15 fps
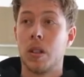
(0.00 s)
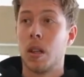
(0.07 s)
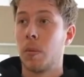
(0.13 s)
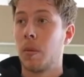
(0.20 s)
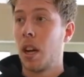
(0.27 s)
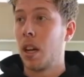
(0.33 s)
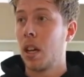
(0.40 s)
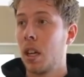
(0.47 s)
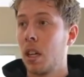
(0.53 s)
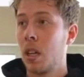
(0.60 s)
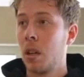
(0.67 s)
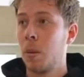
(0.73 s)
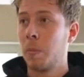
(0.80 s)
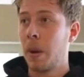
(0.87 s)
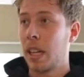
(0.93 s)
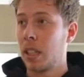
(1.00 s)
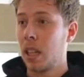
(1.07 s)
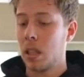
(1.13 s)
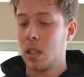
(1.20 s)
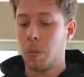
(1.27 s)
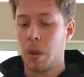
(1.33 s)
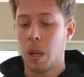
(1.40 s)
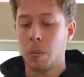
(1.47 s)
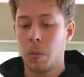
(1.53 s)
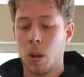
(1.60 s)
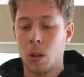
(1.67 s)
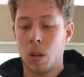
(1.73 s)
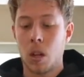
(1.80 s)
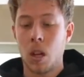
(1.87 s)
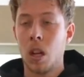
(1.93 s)
tip right here, bang this, bing
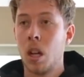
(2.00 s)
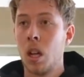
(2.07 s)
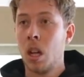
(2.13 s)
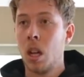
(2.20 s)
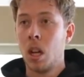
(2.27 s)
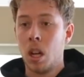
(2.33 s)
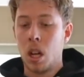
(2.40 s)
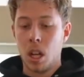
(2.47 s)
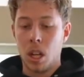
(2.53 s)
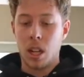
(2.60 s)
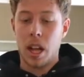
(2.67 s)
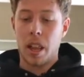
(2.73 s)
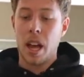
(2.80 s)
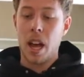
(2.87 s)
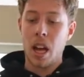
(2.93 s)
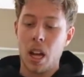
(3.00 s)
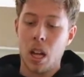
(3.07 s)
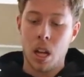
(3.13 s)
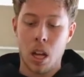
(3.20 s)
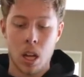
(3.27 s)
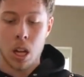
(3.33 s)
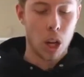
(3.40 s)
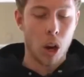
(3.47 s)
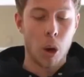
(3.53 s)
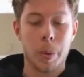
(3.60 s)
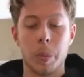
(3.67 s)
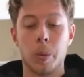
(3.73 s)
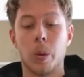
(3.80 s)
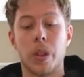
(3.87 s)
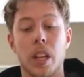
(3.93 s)
bong, like that. A lot of
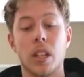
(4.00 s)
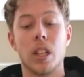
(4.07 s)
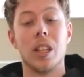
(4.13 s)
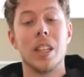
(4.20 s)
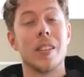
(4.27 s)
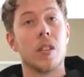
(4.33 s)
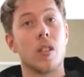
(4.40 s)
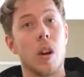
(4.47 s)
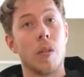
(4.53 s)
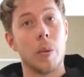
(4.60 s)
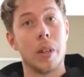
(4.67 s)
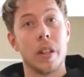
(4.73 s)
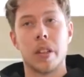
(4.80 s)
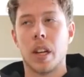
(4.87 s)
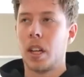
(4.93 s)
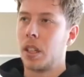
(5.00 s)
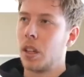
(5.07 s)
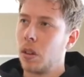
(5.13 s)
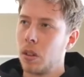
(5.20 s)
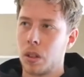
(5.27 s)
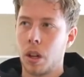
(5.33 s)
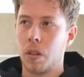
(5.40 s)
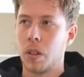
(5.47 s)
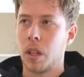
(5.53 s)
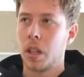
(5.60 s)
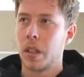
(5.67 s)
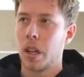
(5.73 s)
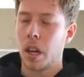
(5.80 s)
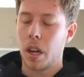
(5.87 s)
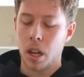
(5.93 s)
people think you need to start from this side. Don't start from that
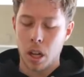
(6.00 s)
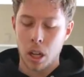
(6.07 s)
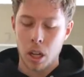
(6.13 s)
side.